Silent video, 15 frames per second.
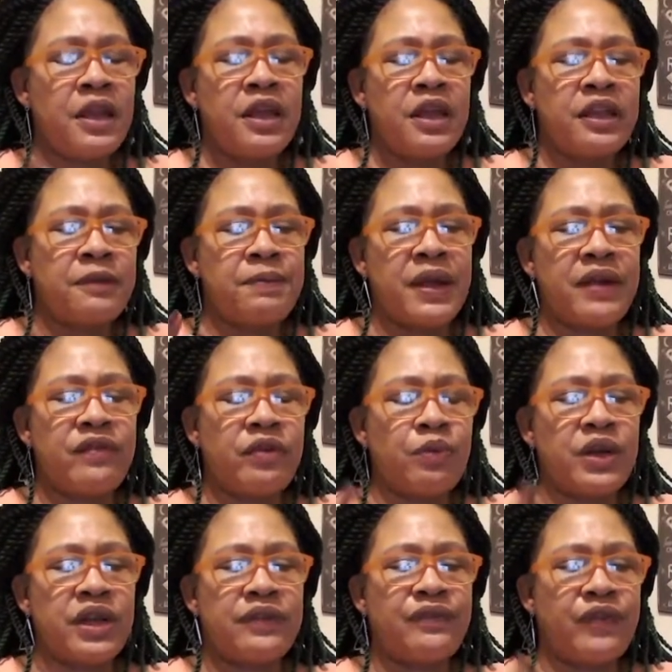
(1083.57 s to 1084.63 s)
Spirit, what
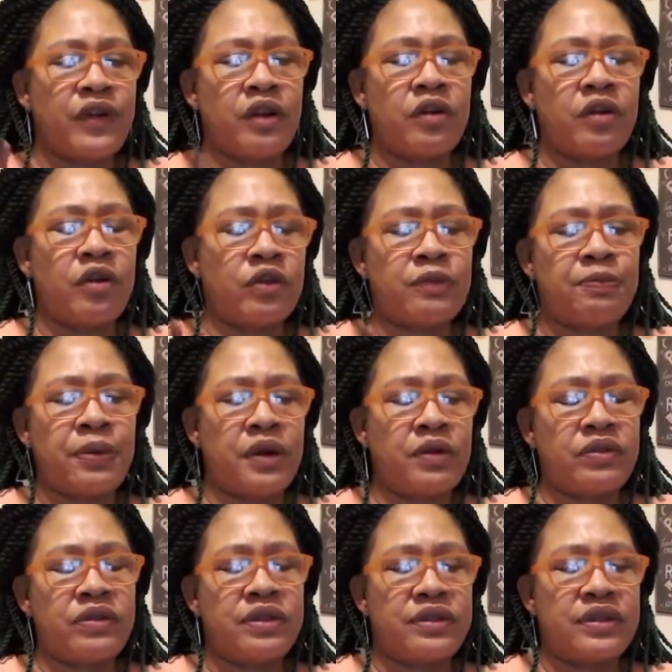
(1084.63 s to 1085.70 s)
is Virgo's
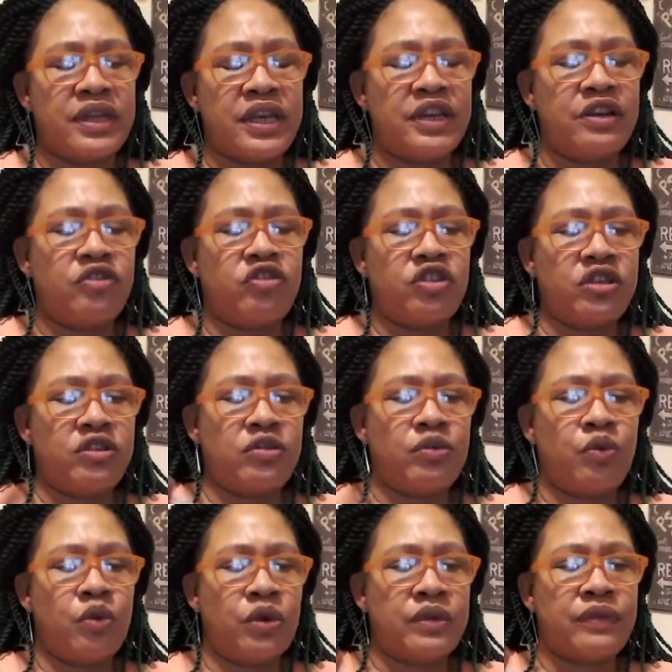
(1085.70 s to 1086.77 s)
person's energy
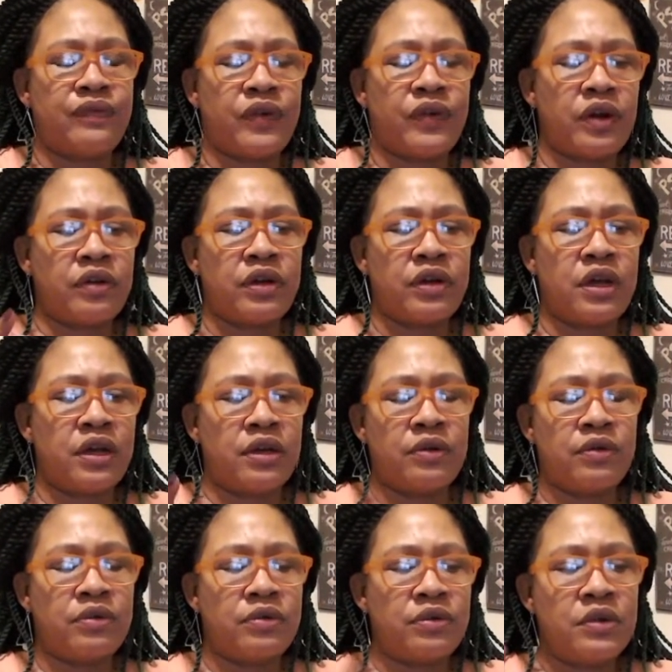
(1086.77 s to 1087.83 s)
towards
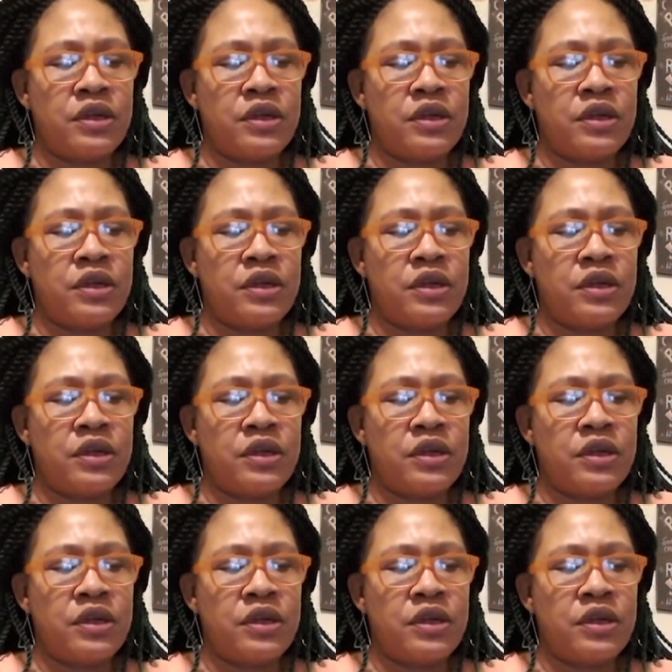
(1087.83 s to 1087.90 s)
Virgo?